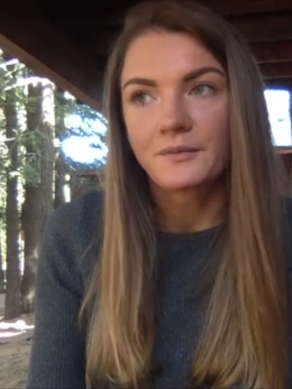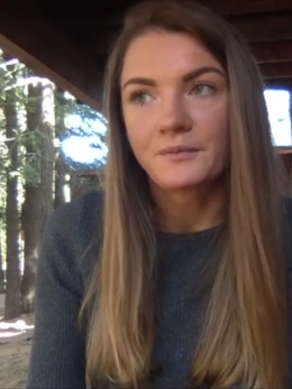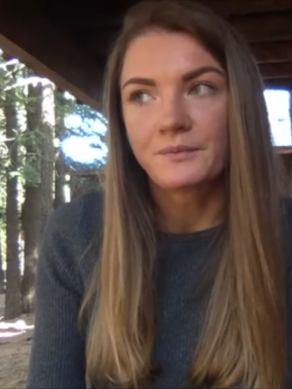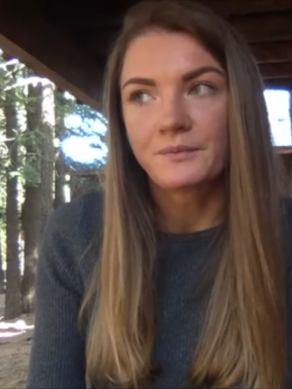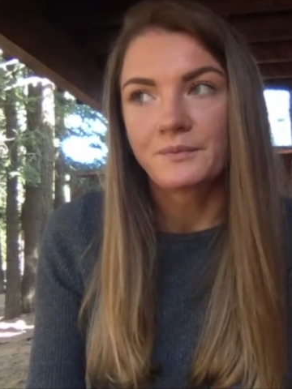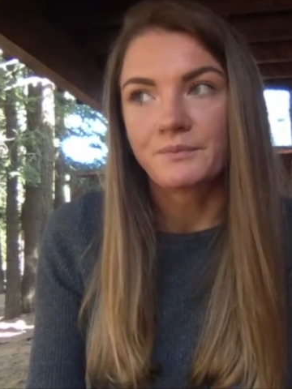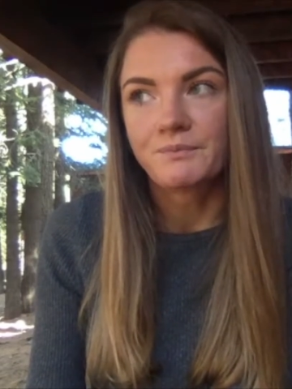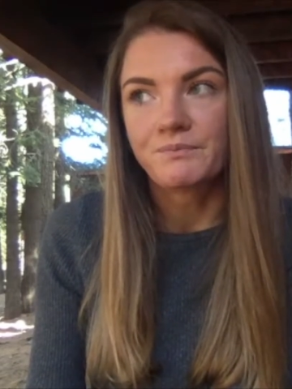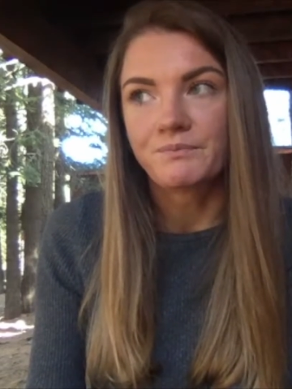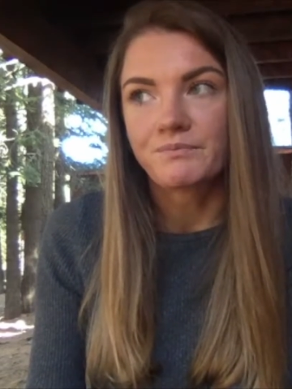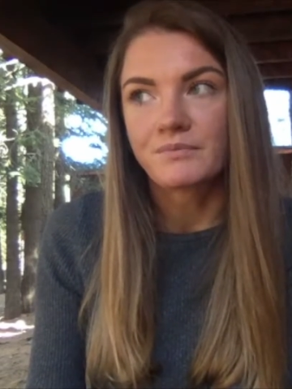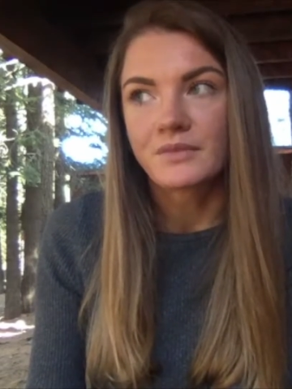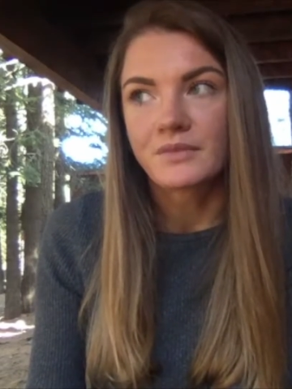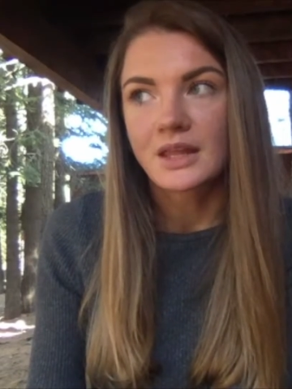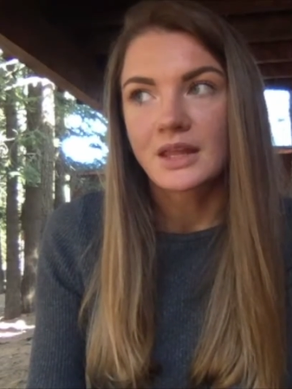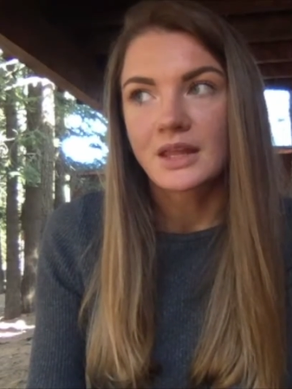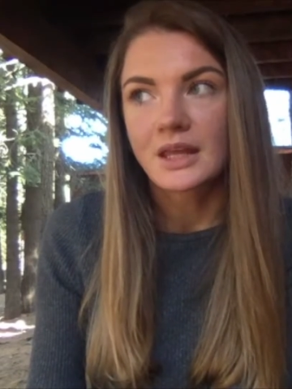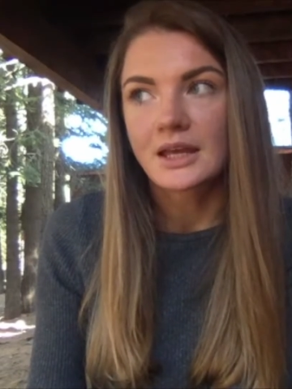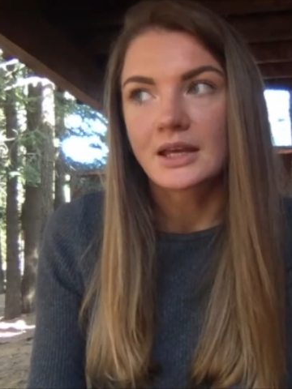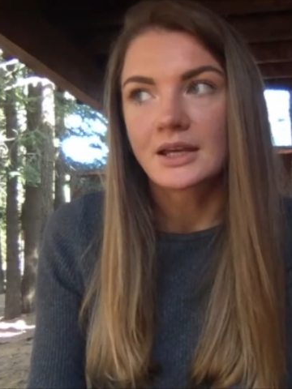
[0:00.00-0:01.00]

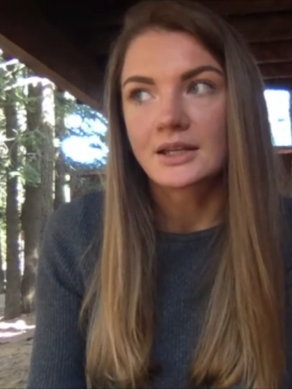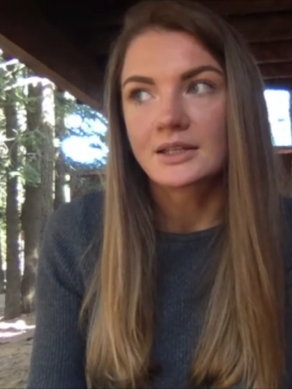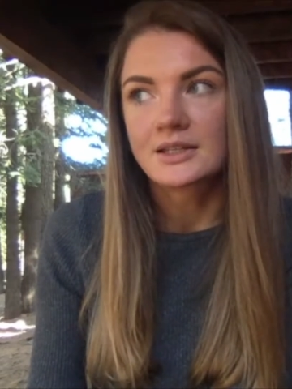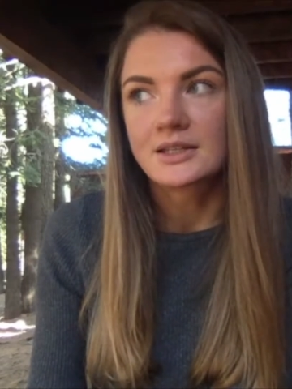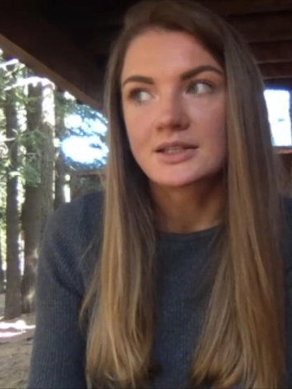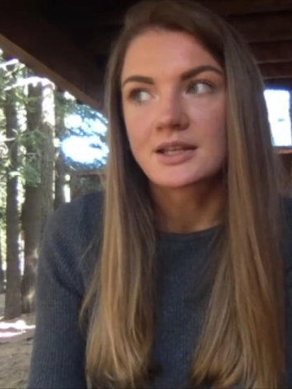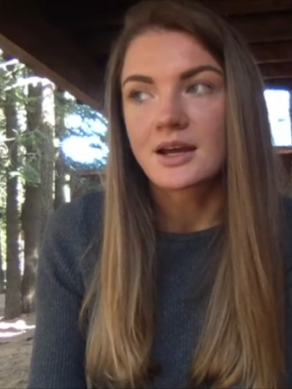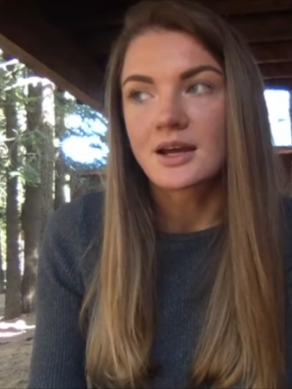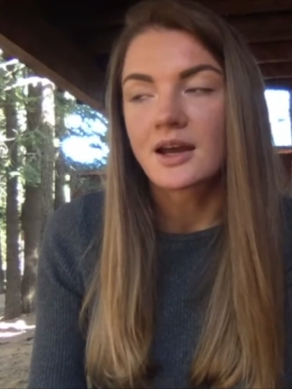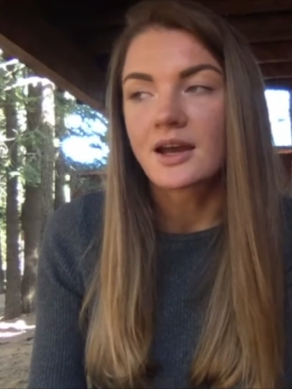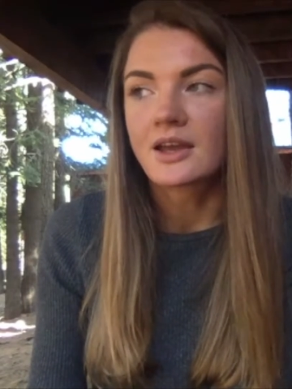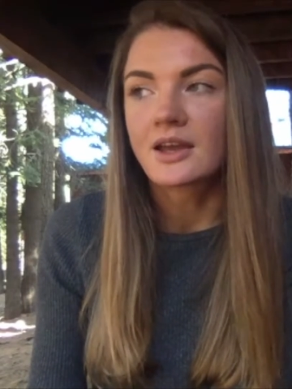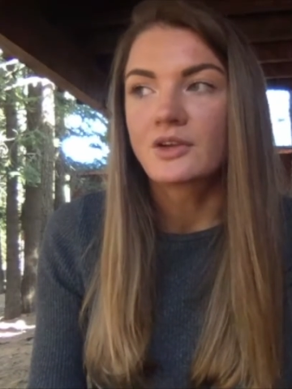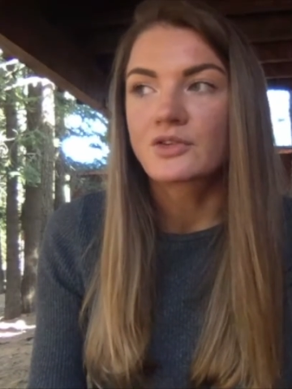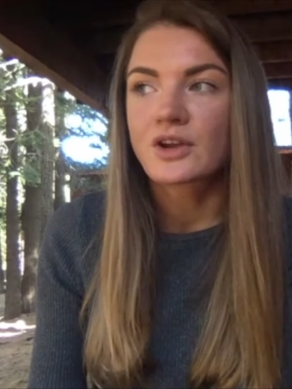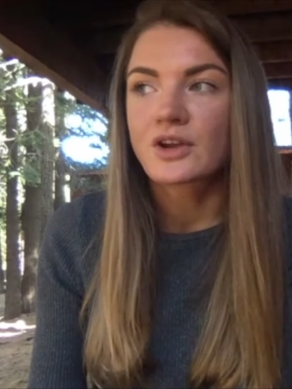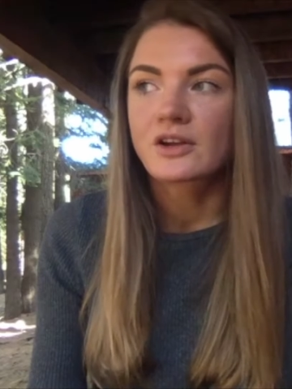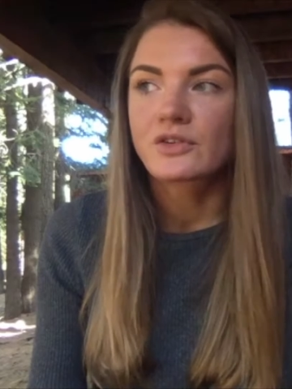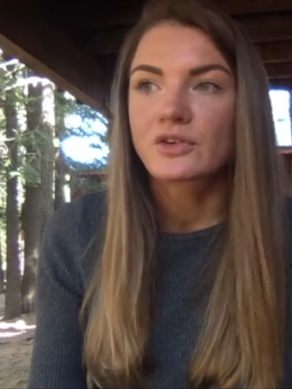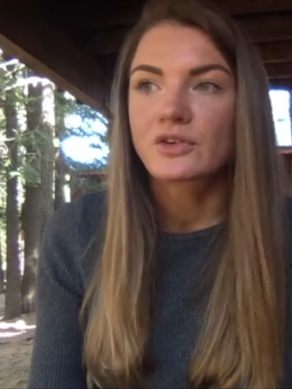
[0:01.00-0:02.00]
and I
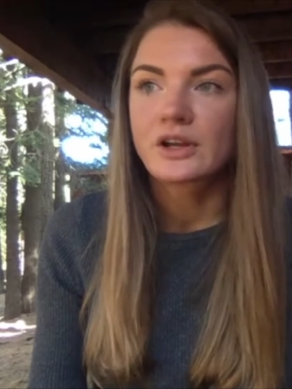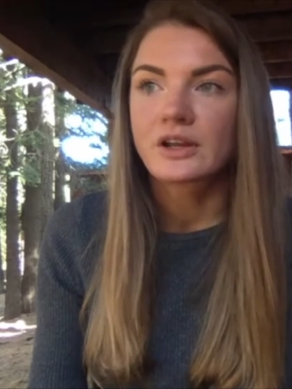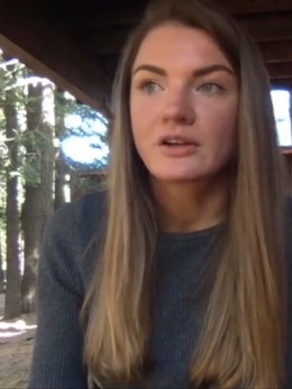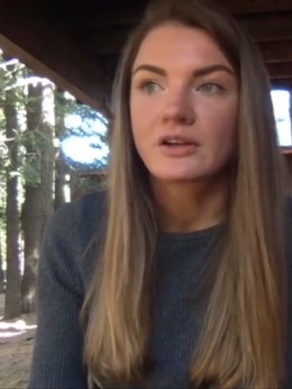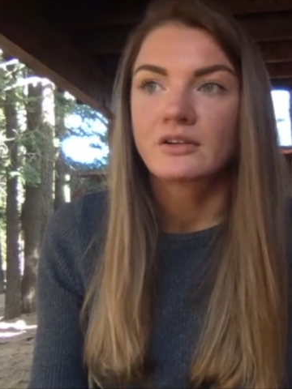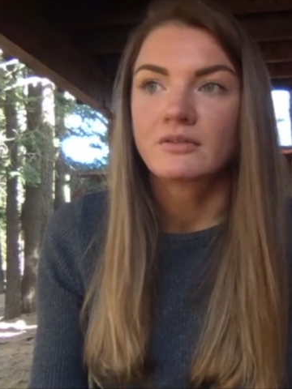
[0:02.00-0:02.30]
regularly